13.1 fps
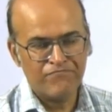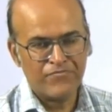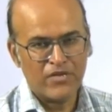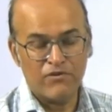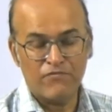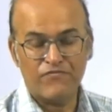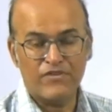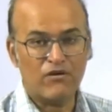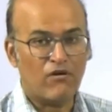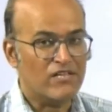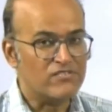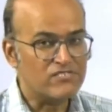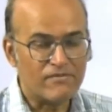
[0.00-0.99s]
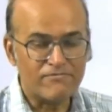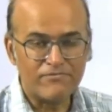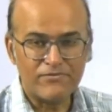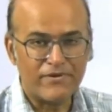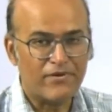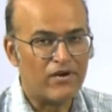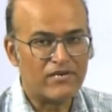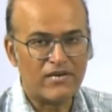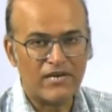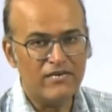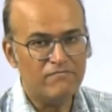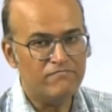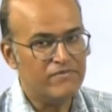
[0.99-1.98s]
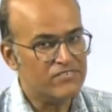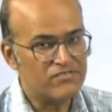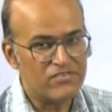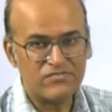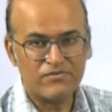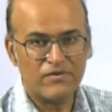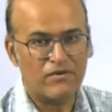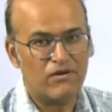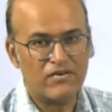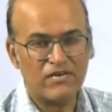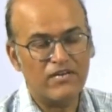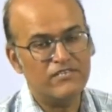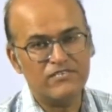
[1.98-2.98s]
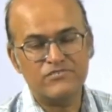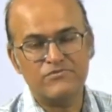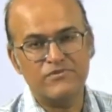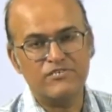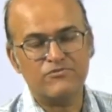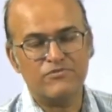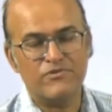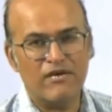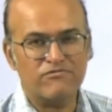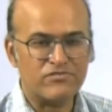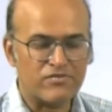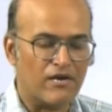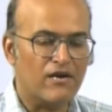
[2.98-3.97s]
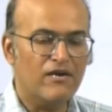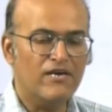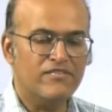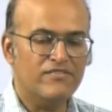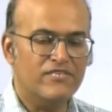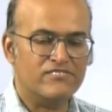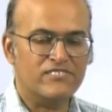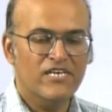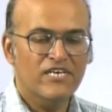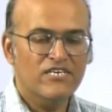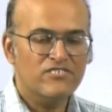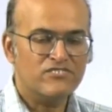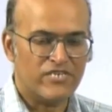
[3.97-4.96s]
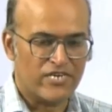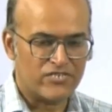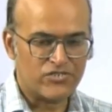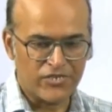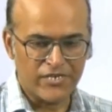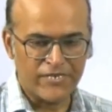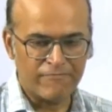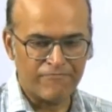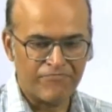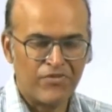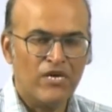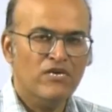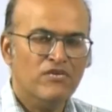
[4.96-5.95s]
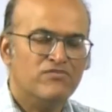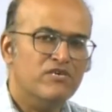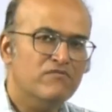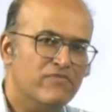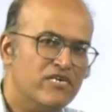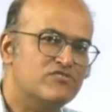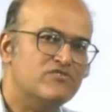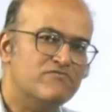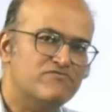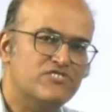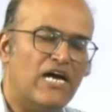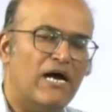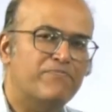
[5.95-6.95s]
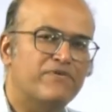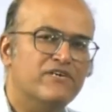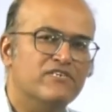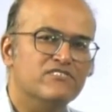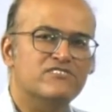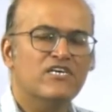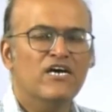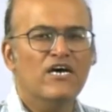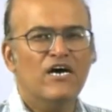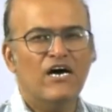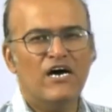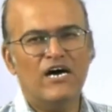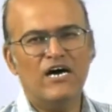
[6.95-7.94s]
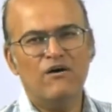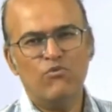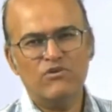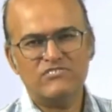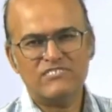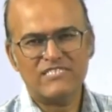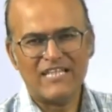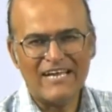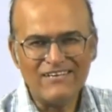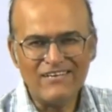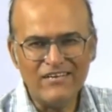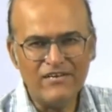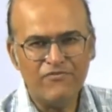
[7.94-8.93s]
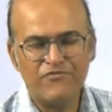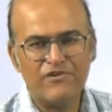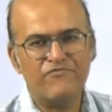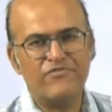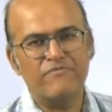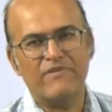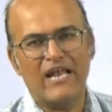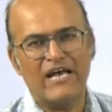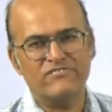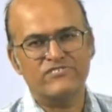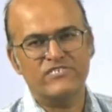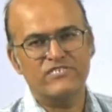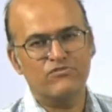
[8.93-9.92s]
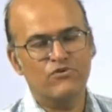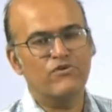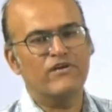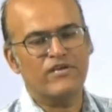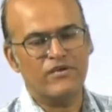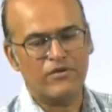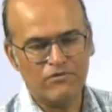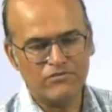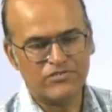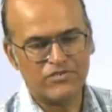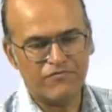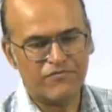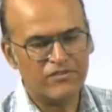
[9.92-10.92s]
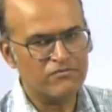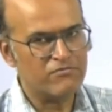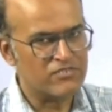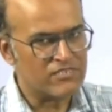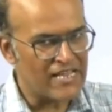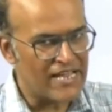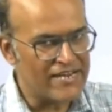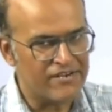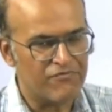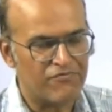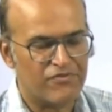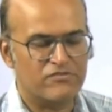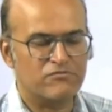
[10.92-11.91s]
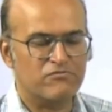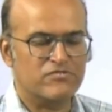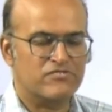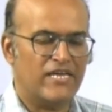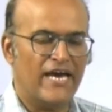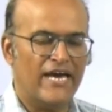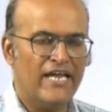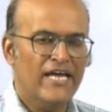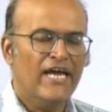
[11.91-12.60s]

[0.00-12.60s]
If the concepts were not clear, basics were not clear, the students would have struggled in this section. The mix of chapters was slightly different from last year, though not a huge difference, but slight difference was there.